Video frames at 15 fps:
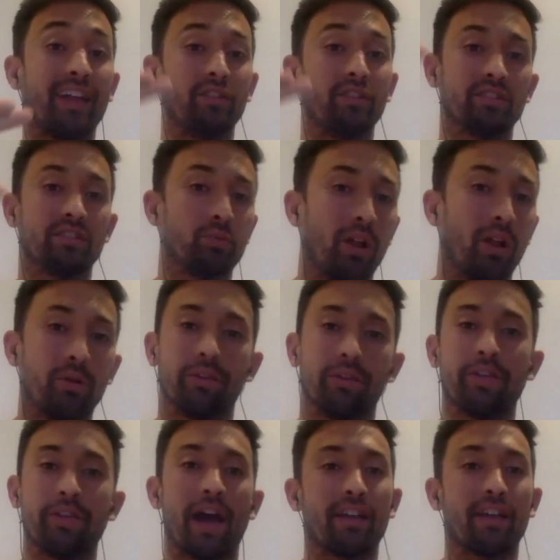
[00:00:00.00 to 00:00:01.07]
and you're
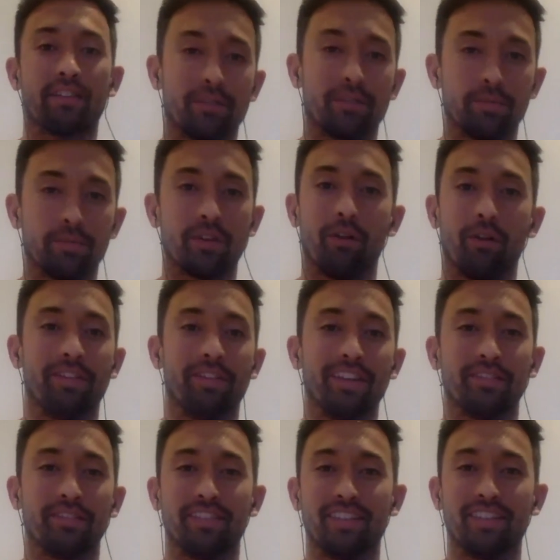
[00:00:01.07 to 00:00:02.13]
swallowing thousands of
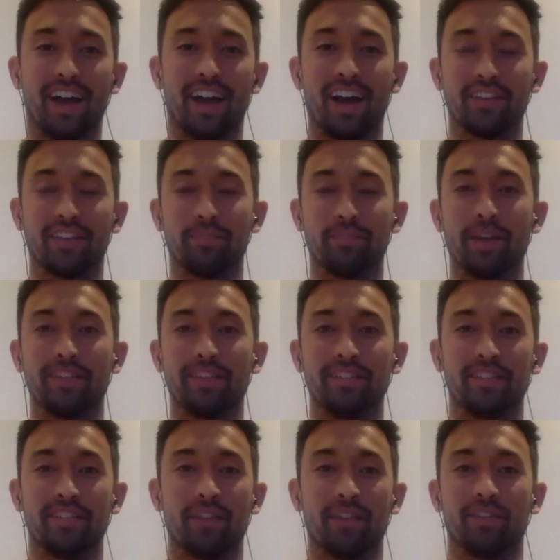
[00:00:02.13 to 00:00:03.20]
these uh,
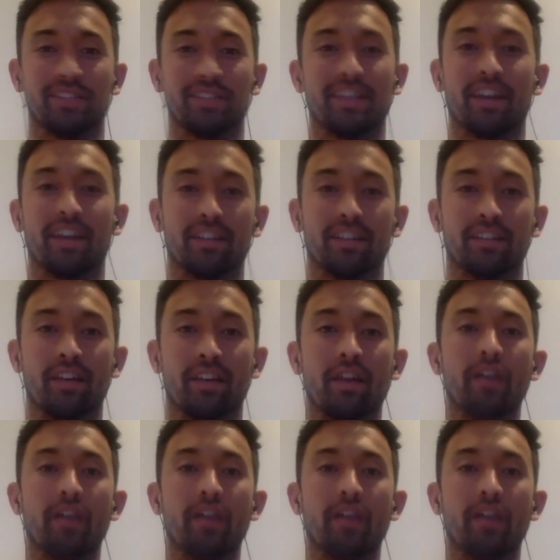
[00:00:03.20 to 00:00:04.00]
species every second.